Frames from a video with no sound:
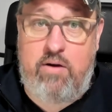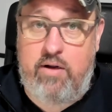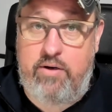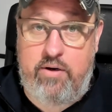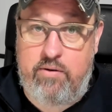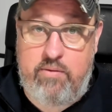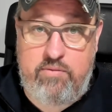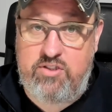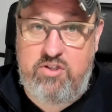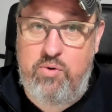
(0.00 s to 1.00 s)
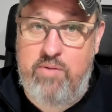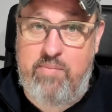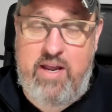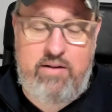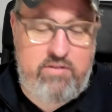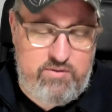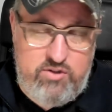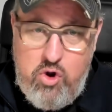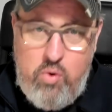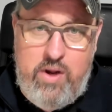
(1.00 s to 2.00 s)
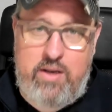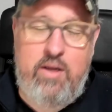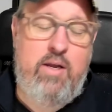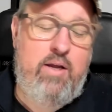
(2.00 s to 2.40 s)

on here? Let's do it, man. Let's do it.